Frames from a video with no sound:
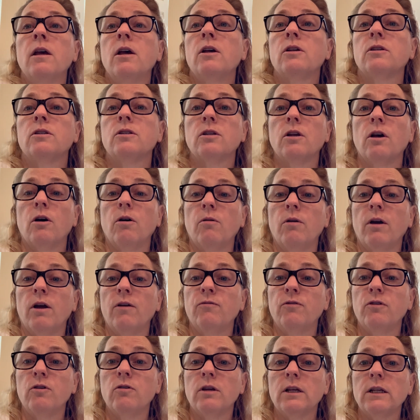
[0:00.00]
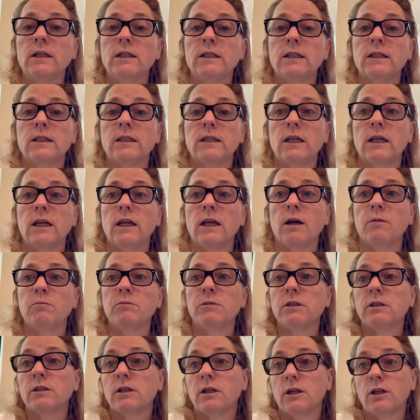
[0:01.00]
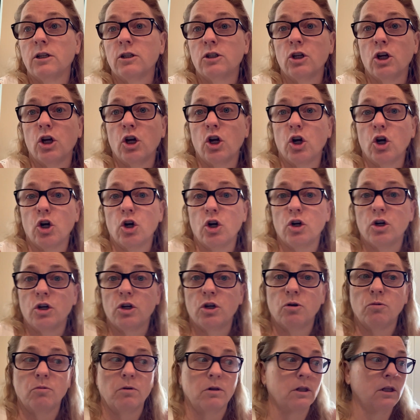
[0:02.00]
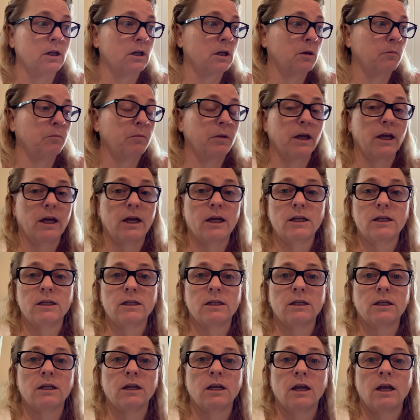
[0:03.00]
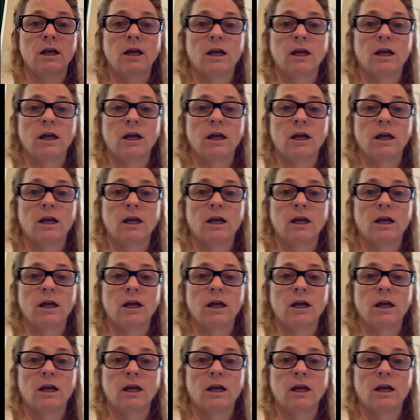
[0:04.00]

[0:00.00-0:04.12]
So if you can see, I'm just going to turn you a little bit